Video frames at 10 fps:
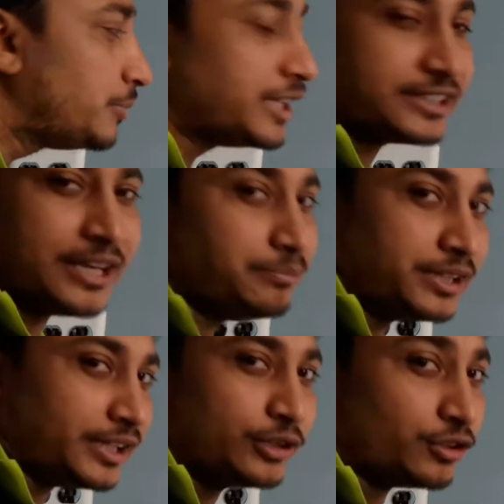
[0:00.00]
going to be the same
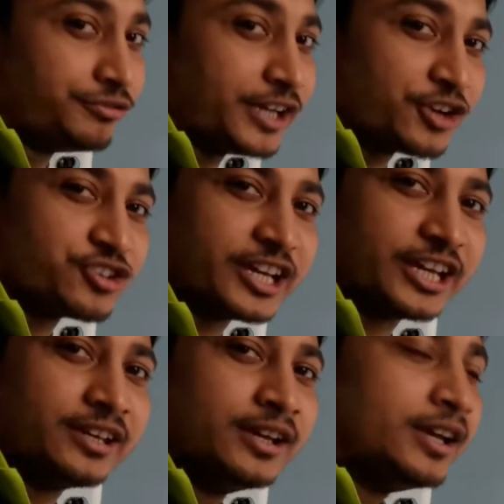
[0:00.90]
thing, E configuration
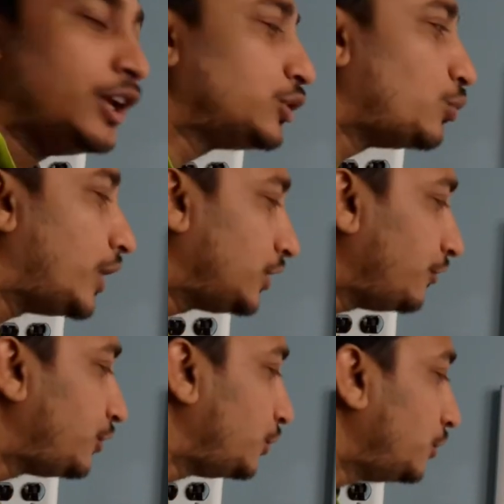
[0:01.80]
again. So what you
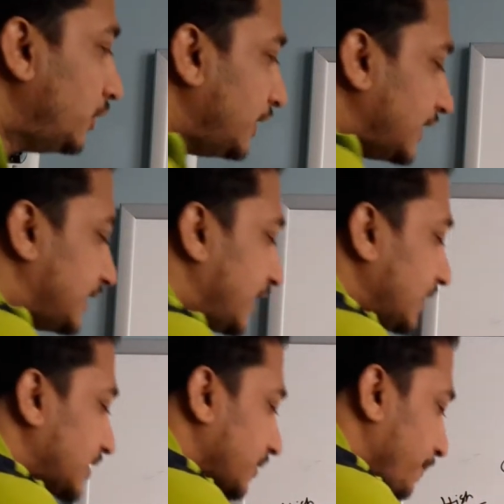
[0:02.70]
have to do,
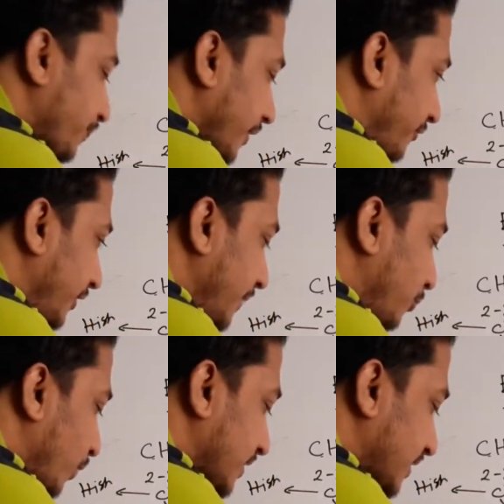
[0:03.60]
just
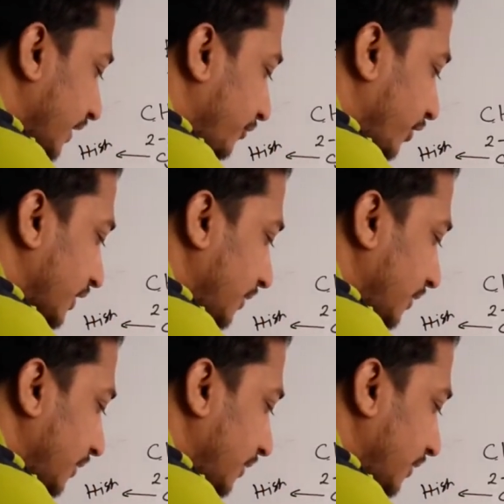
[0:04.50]
flip one side. For